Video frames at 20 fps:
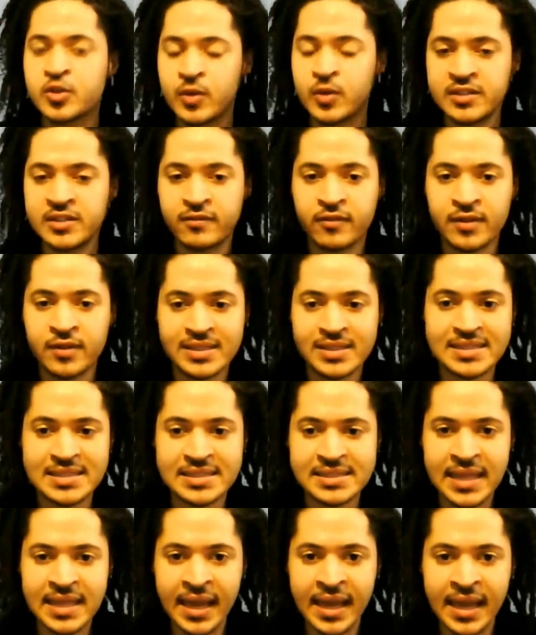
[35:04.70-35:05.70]
to a different
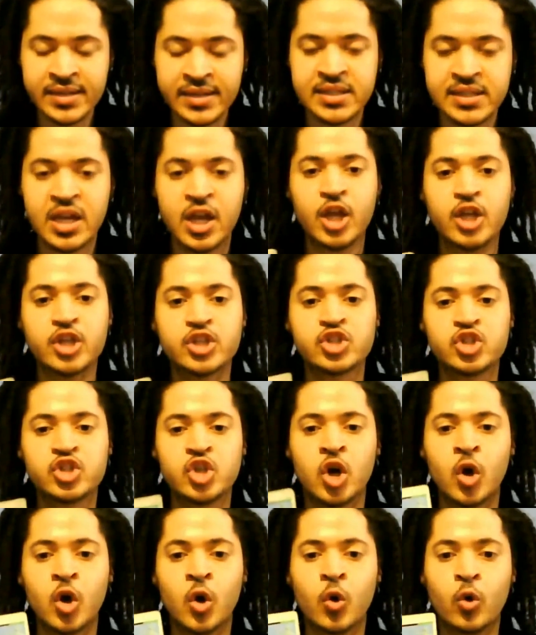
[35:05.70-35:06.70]
state.
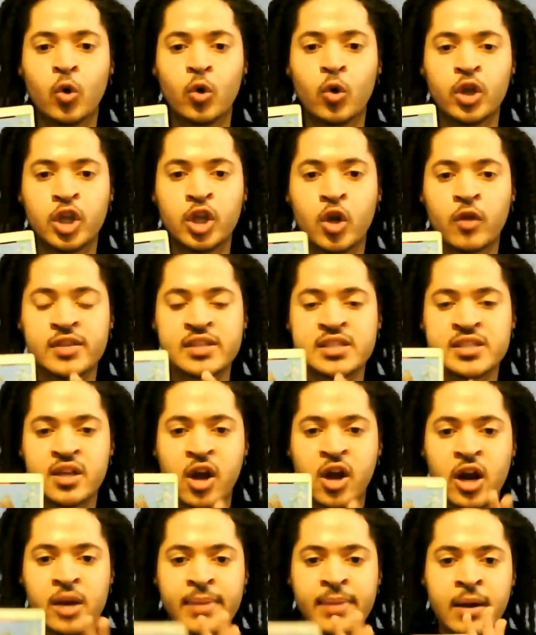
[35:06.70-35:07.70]
So, you know, this is a
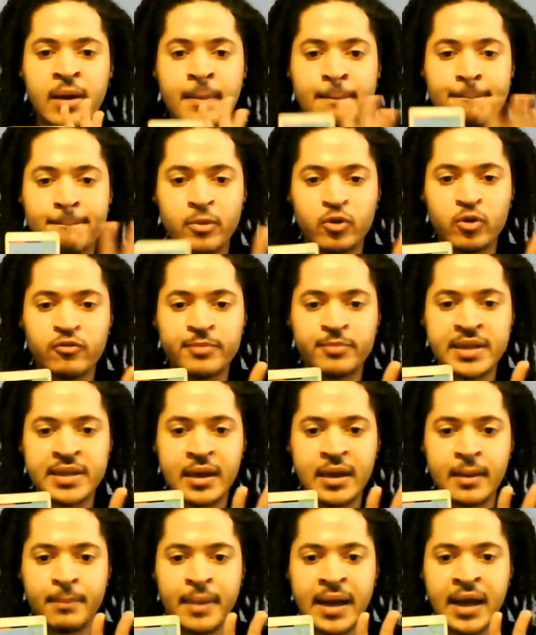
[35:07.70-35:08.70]
card about movement,
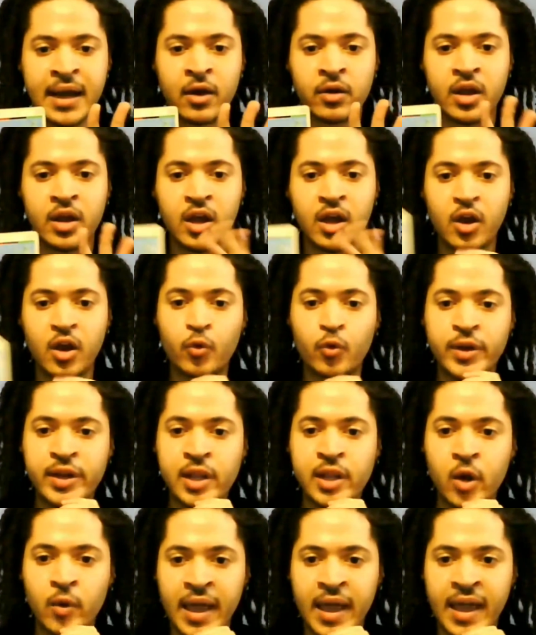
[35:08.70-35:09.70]
about
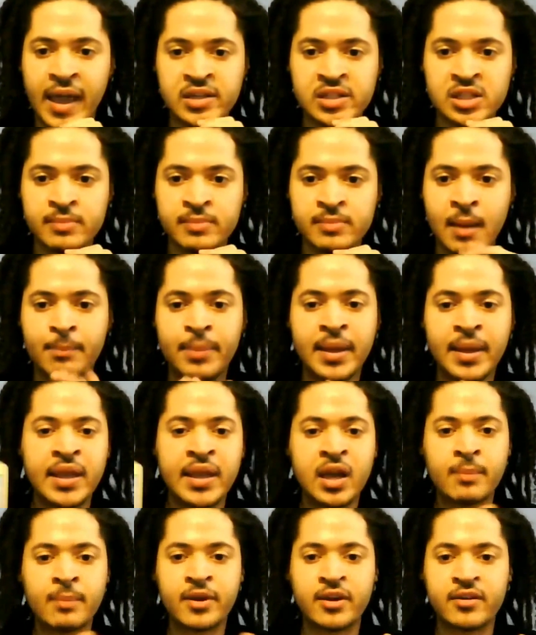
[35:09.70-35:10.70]
relocation, about
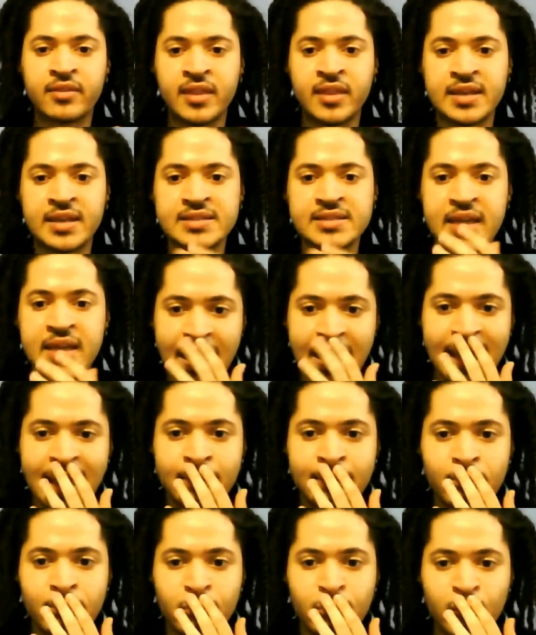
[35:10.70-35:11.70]
picking up your things
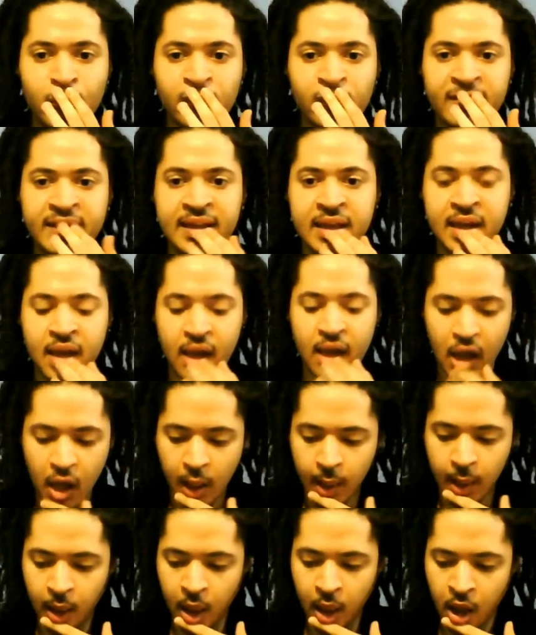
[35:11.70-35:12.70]
and moving
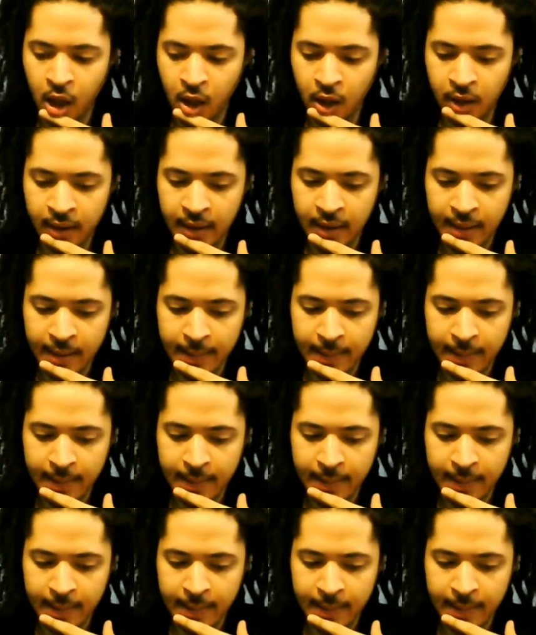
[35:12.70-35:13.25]
along.